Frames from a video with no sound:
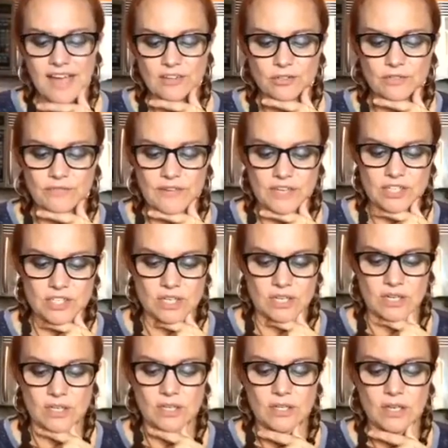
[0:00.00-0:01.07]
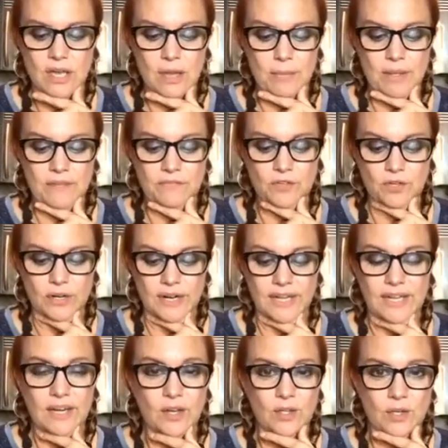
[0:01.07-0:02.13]
Fact or fiction, um, if you're going
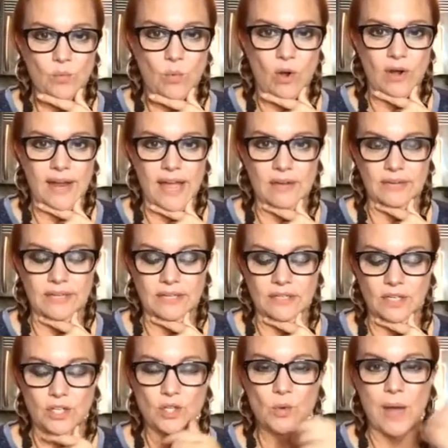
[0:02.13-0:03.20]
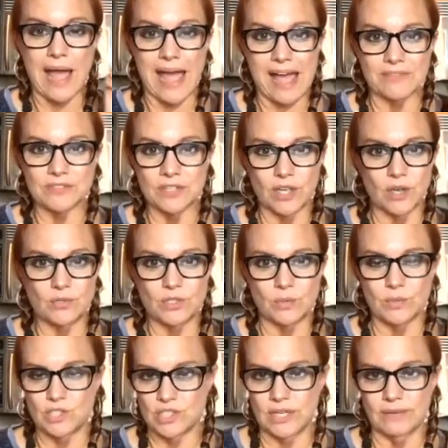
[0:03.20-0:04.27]
to get a good workout in, you have to go
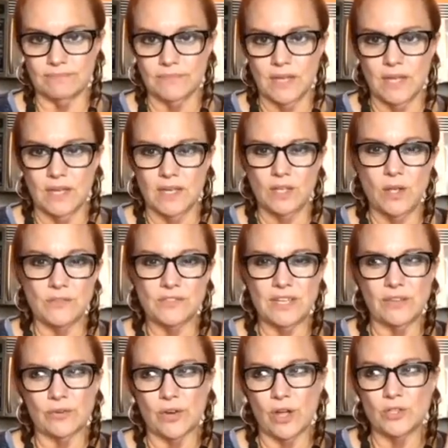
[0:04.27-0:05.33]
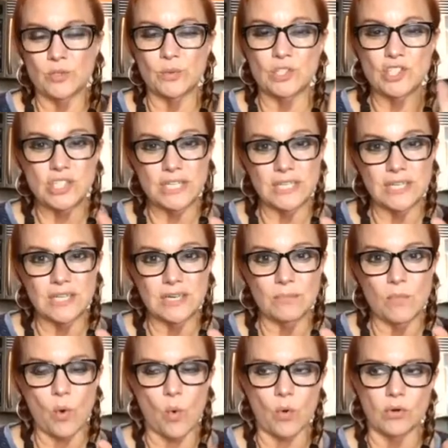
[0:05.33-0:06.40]
to a gym. You have to either go to a
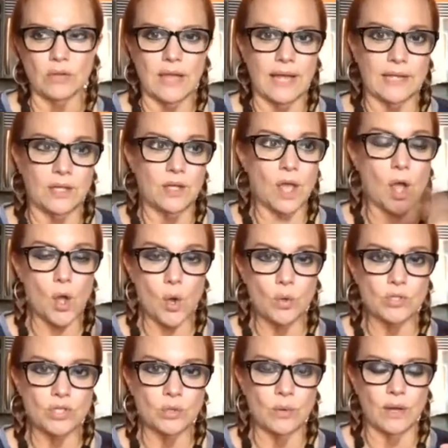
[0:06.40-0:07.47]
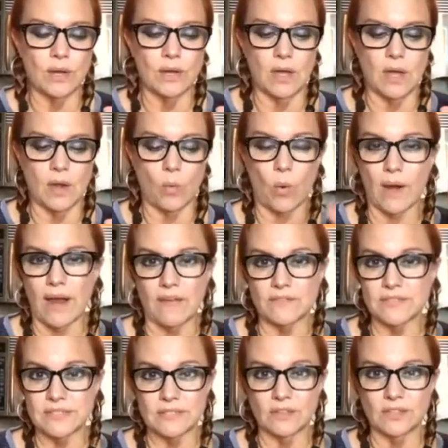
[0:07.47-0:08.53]
gym or like go to a, a
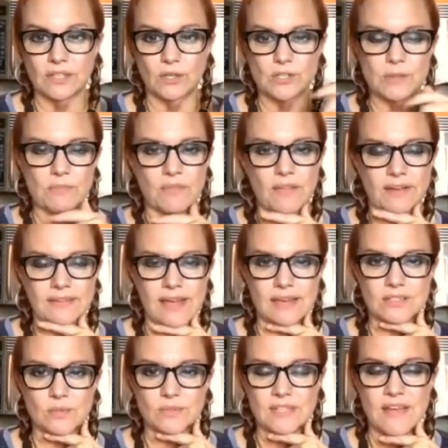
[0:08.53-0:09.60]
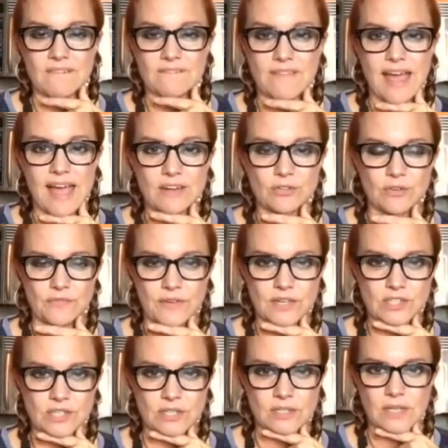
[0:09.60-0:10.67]
workout facility or something like that. So is that fact or
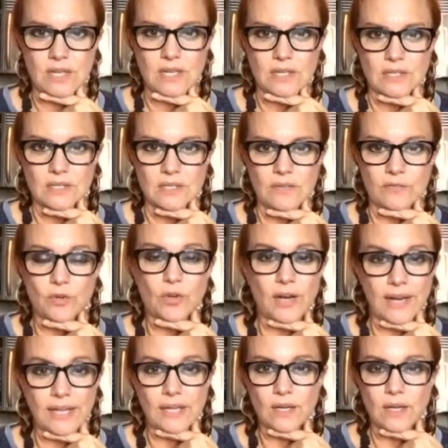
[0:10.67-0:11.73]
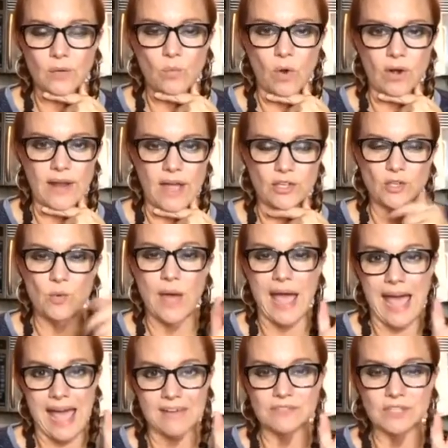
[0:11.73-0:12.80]
fiction? If you're going to get a good workout, you
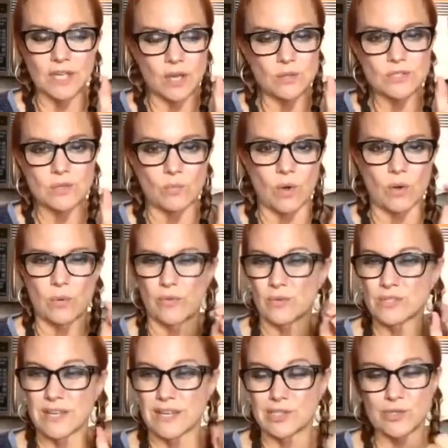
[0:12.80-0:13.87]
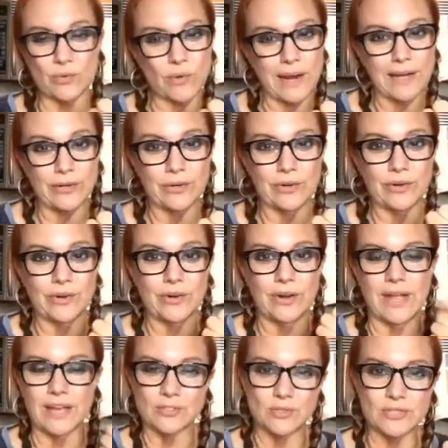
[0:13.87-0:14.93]
have to go somewhere where there's like a
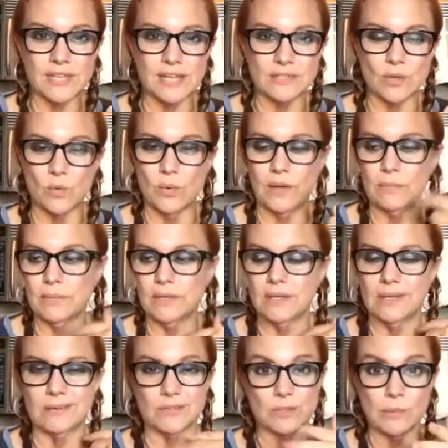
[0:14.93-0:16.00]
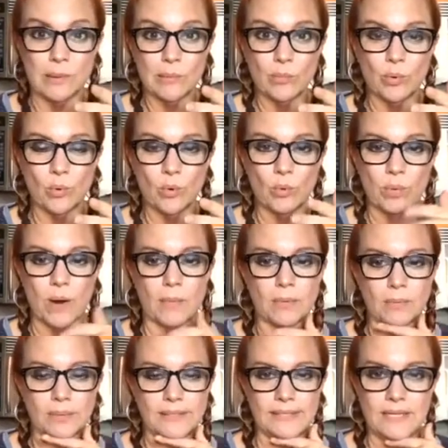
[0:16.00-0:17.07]
trainer, exercise equipment, swimming pool
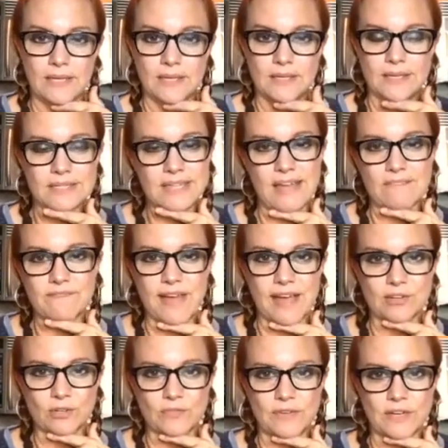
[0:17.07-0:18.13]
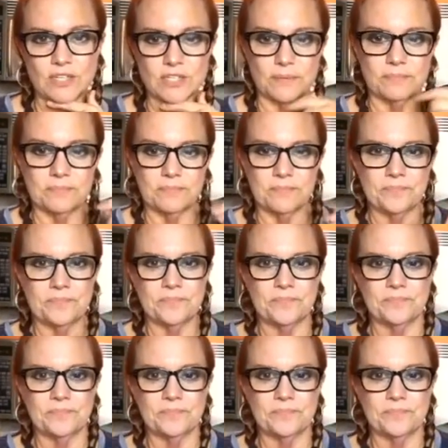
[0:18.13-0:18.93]
probably. Is that fact or fiction?